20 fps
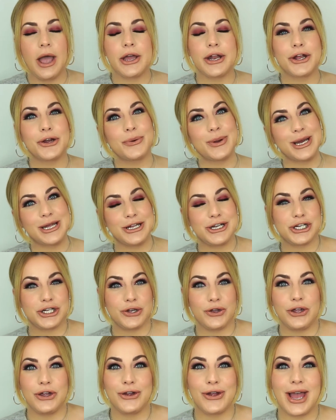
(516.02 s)
I'm gonna quickly
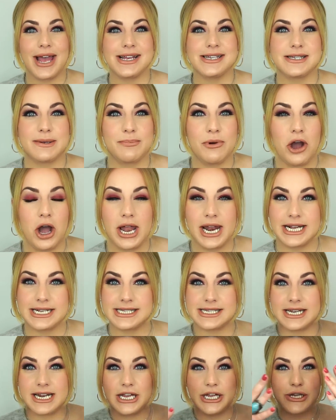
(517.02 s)
show you guys the
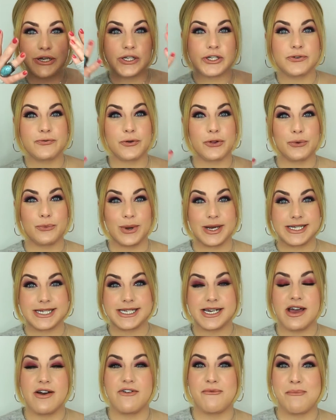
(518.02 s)
products that I used for the
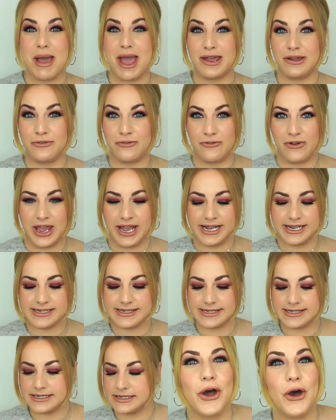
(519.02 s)
rest of my
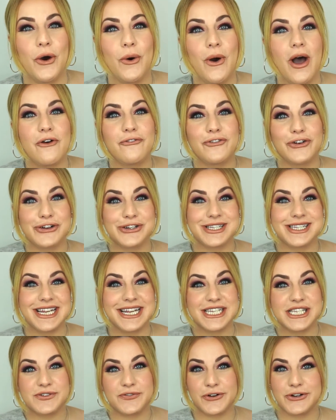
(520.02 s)
face. So first
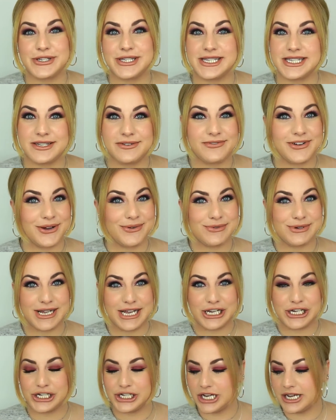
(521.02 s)
things first is the
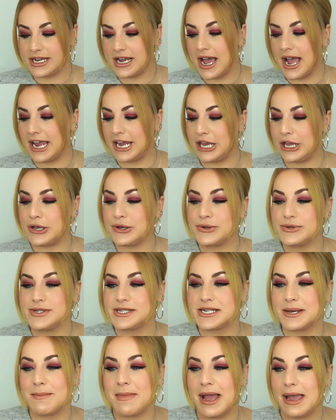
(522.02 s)
foundation. I
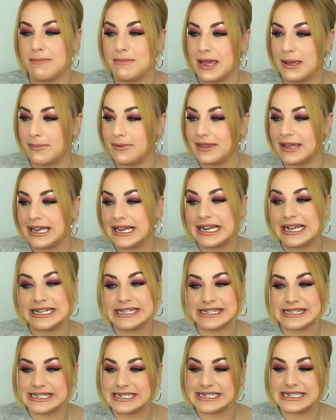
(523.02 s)
used my Maybelline
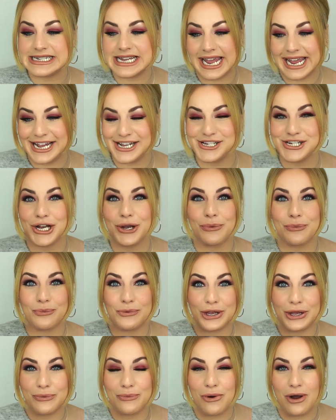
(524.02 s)
Instant Age
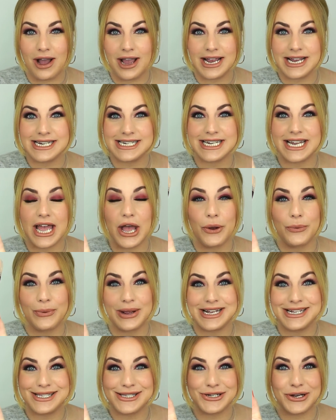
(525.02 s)
Rewind
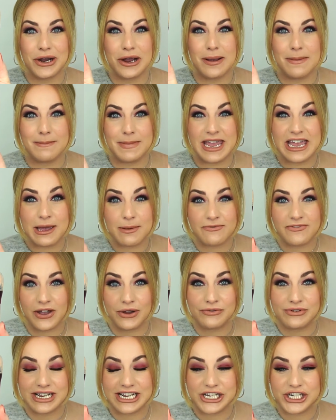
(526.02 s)
Eraser Makeup
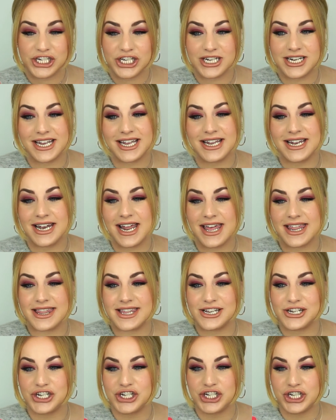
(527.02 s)
Foundation in
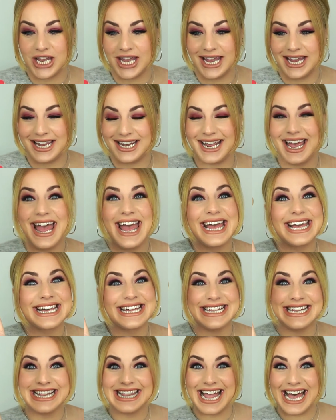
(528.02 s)
the shade
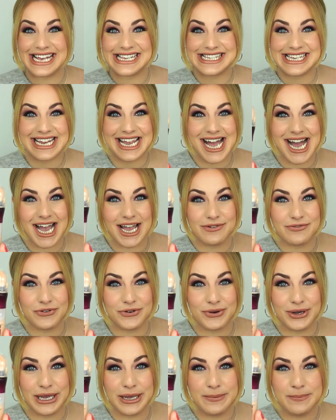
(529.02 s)
Classic
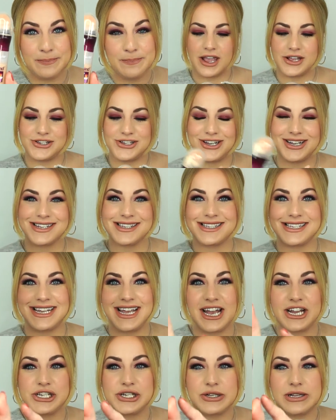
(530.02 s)
Ivory. As you can
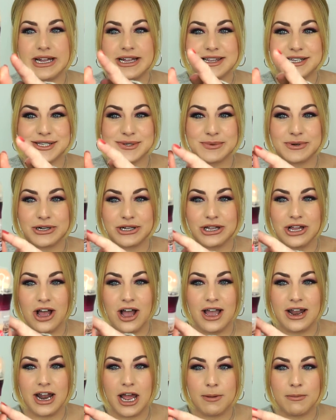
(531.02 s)
see, I do like this one a
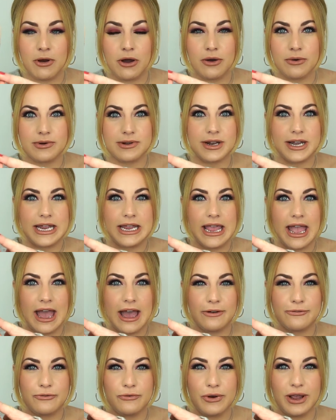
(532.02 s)
lot. I'm already
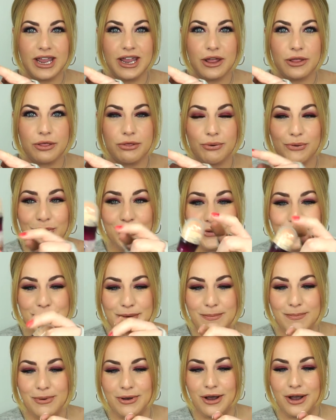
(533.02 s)
halfway through
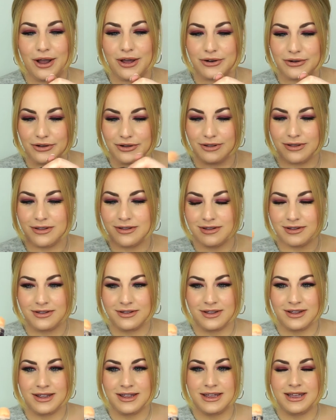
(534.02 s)
the bottle.
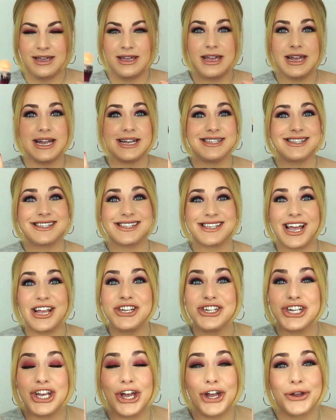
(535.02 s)
It's
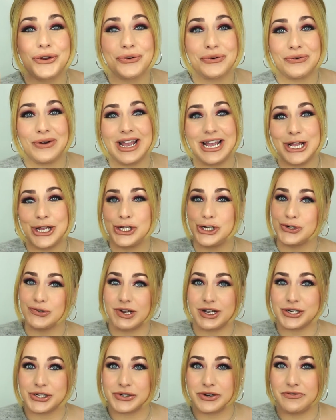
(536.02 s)
such a great
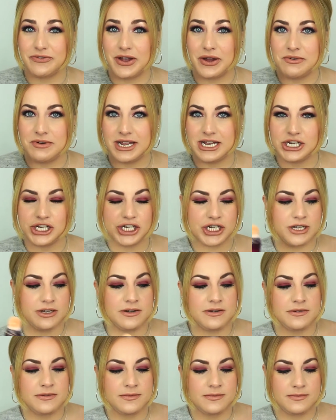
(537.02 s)
drugstore
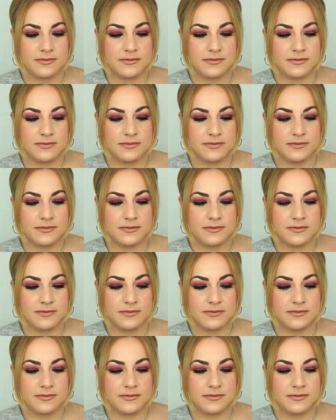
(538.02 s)
foundation.